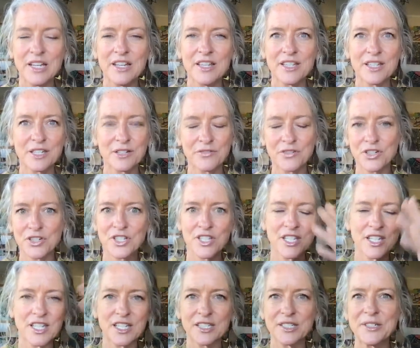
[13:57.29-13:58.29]
That if you're
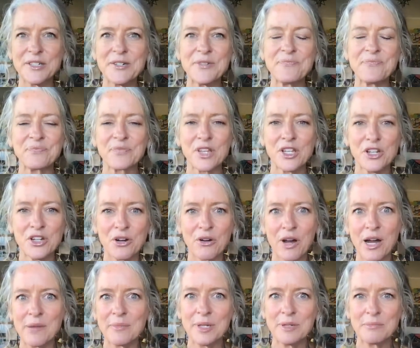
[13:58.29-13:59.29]
seeing, you know,
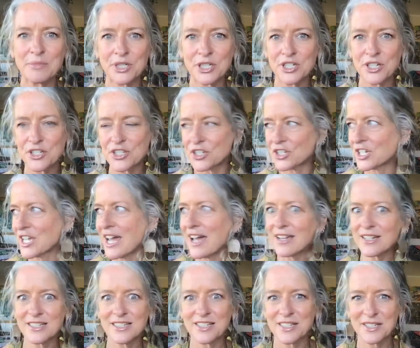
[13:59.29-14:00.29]
hummingbirds or
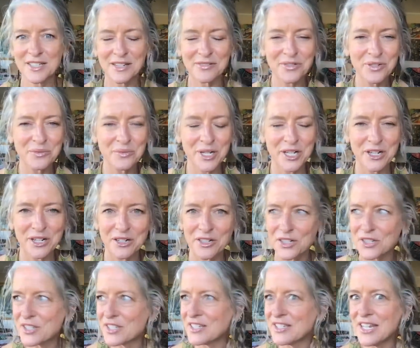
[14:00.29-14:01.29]
cactus everywhere, or
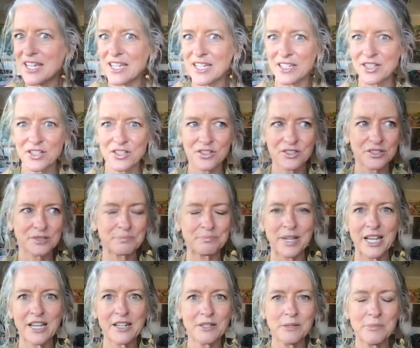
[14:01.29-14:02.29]
snakes or
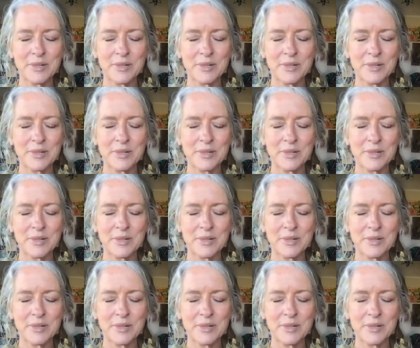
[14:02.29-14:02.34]
panda